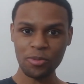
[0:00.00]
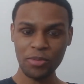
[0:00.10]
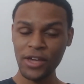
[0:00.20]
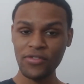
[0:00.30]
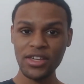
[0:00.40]

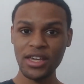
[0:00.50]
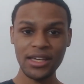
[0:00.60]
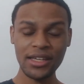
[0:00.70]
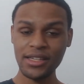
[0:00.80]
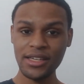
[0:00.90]
Maybe
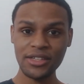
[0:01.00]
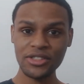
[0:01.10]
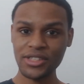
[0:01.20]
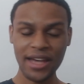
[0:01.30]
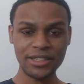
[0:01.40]
he
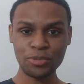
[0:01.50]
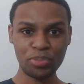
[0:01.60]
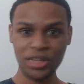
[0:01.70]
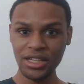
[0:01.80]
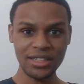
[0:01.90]
just has
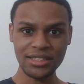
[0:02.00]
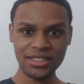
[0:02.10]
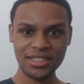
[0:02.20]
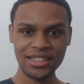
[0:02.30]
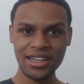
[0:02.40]

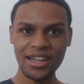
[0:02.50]
peace.